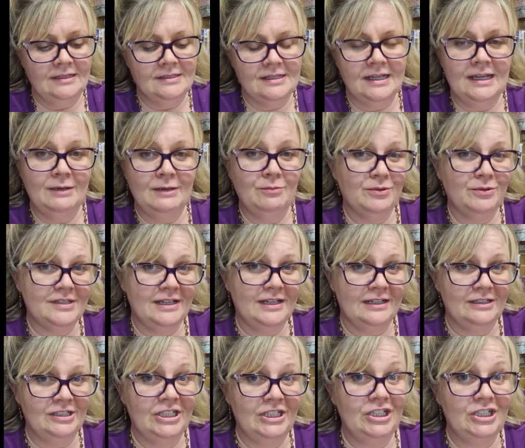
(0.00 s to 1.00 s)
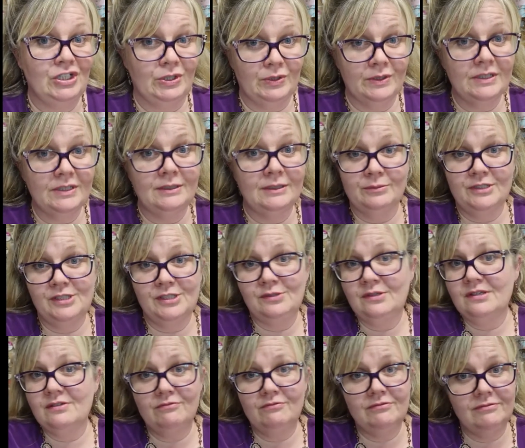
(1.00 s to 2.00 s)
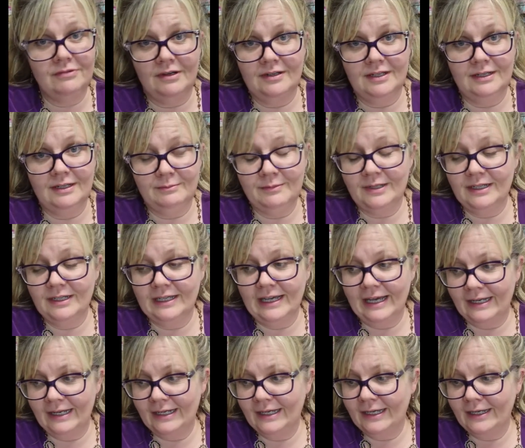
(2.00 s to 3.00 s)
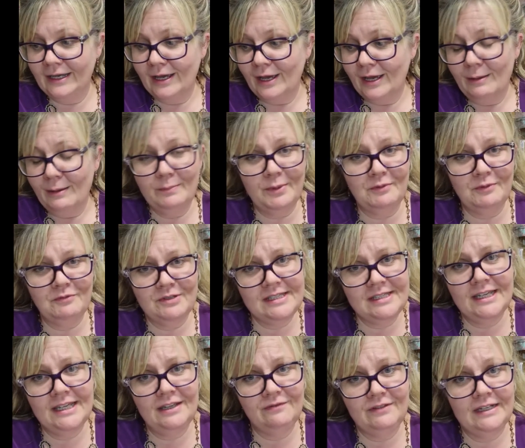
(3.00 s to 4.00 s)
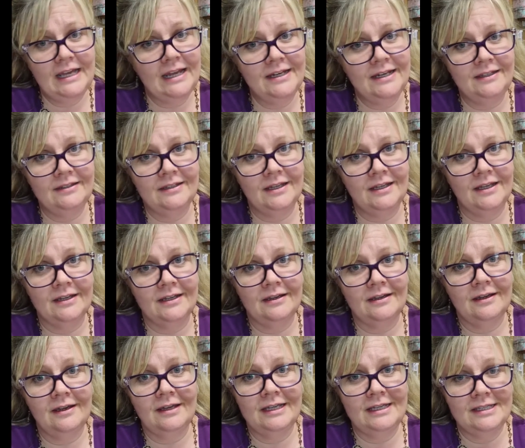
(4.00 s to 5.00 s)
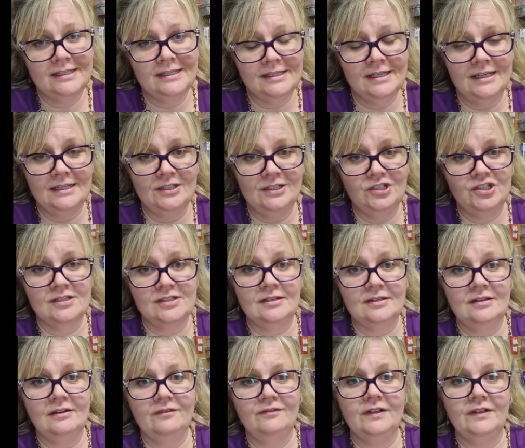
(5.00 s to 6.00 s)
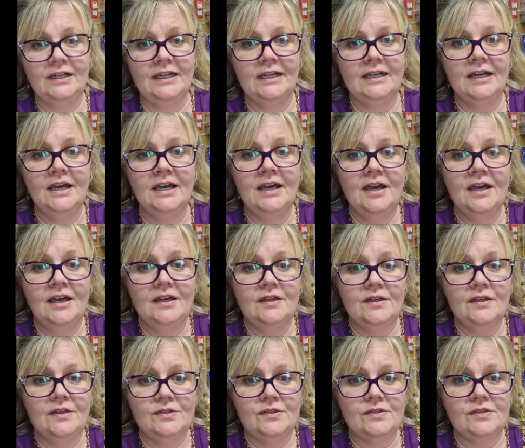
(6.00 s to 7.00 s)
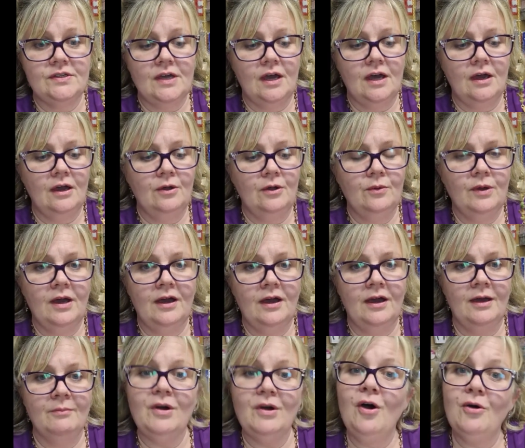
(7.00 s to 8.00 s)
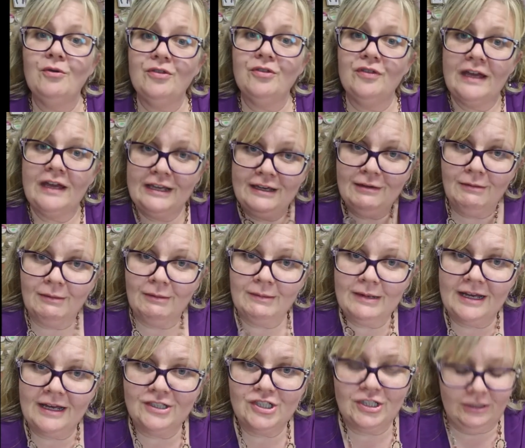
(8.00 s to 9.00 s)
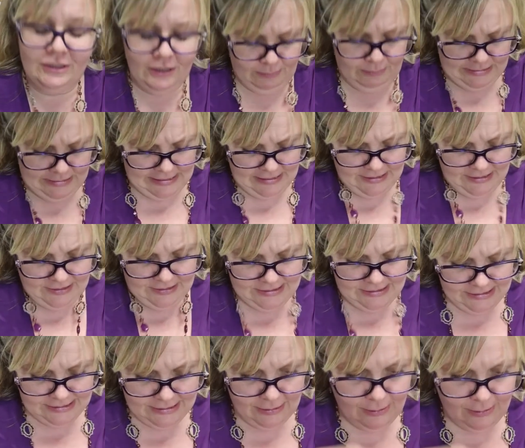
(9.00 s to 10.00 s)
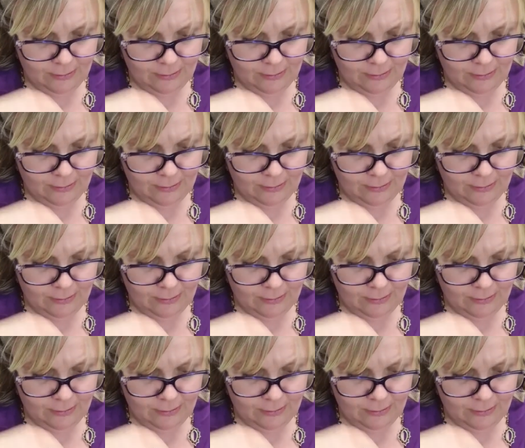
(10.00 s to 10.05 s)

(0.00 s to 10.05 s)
it was actually chocolate, which was right up my alley. But receiving anything is just lovely. So, oh, thank you. I'm glad you like my necklace. It's a